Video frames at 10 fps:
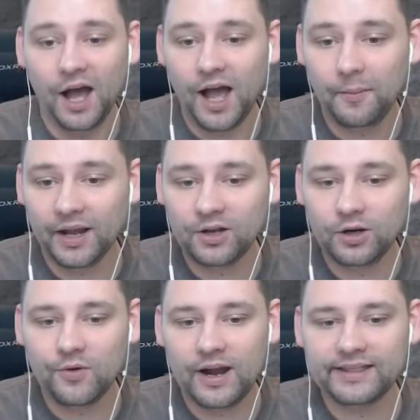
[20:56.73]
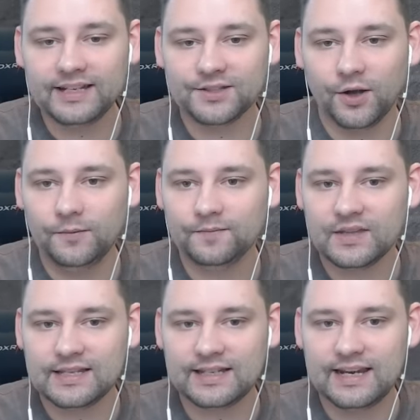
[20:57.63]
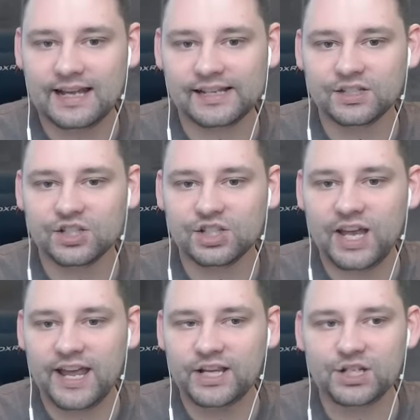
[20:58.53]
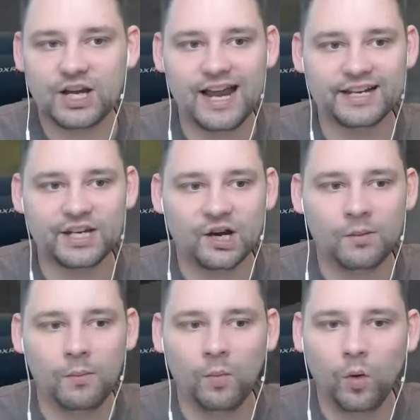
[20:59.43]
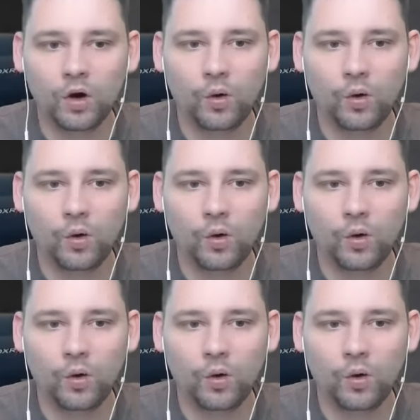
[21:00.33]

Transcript: I could upgrade this, though, to the next stage, collecting more